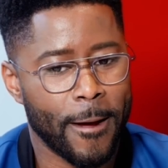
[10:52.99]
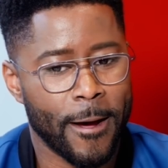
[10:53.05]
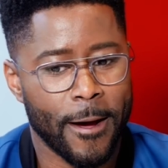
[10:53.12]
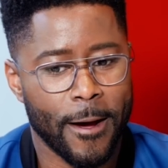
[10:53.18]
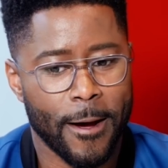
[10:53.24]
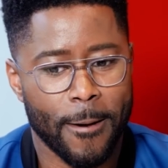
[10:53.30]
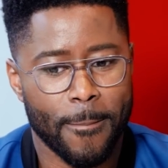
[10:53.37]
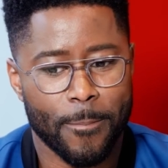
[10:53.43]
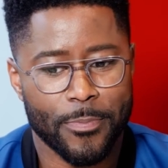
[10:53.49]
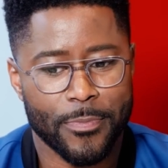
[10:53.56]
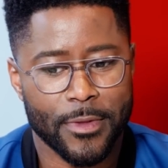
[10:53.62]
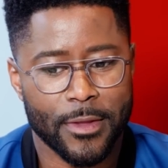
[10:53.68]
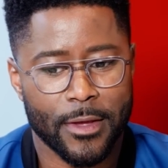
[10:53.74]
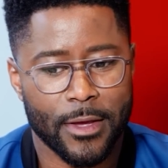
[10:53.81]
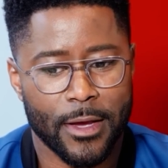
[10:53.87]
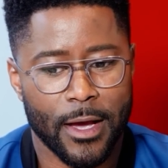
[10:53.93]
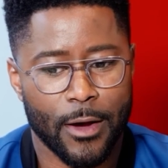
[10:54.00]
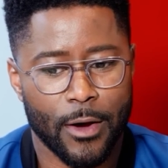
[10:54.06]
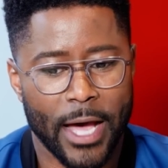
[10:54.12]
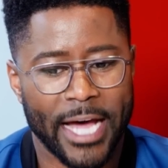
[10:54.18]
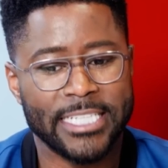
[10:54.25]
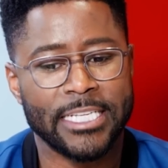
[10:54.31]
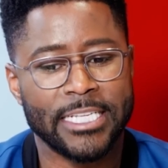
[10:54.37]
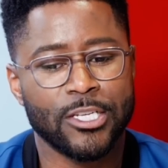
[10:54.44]
I
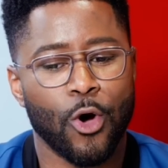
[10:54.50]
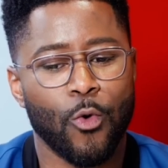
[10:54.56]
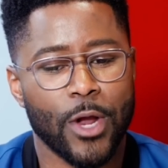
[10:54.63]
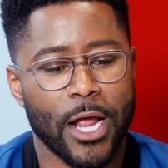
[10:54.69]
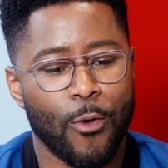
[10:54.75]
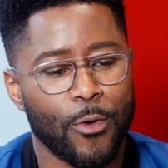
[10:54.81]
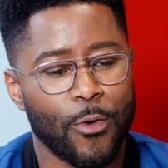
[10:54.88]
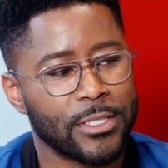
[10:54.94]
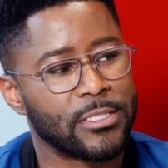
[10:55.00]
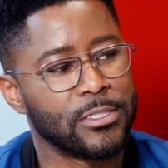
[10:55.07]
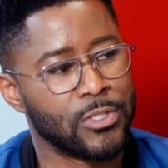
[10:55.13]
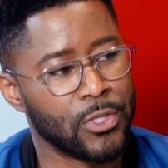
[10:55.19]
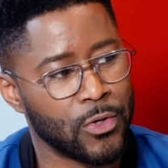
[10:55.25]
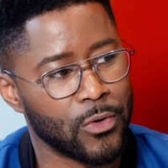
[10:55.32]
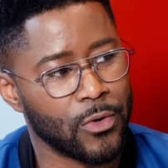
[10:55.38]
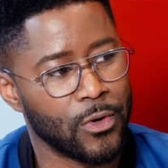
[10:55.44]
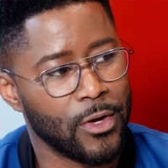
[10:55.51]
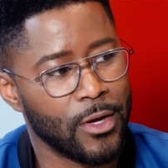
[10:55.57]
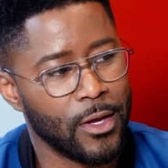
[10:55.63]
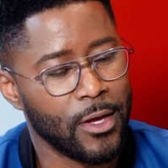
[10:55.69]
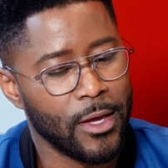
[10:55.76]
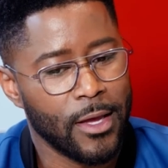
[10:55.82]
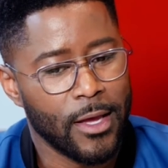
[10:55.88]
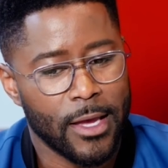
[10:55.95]
didn't know what I wanted to do.
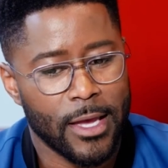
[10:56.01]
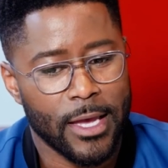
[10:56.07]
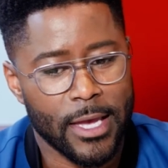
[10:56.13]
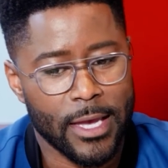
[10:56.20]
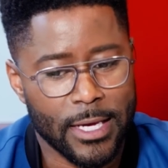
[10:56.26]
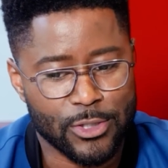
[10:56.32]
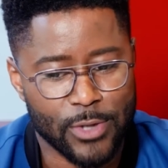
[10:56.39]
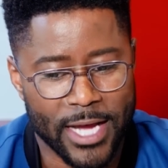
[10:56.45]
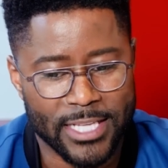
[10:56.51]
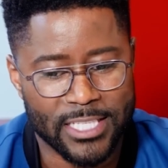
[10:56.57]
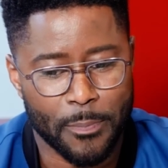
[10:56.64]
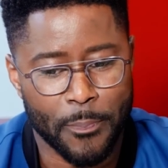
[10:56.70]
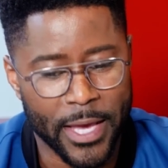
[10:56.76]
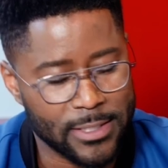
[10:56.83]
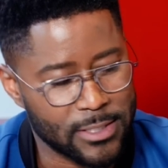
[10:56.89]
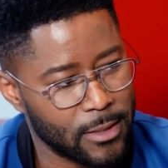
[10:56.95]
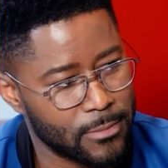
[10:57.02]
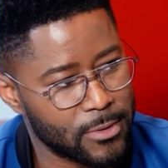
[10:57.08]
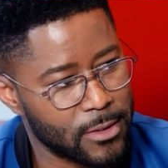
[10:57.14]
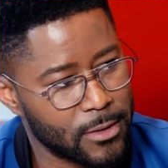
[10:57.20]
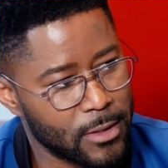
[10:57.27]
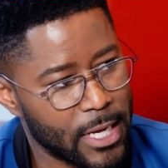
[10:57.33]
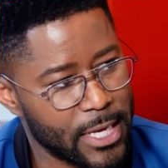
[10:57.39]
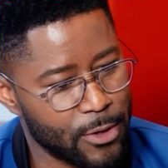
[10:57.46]
Mm-hmm. So I had to pick
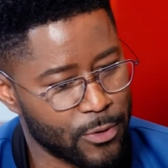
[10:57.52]
something.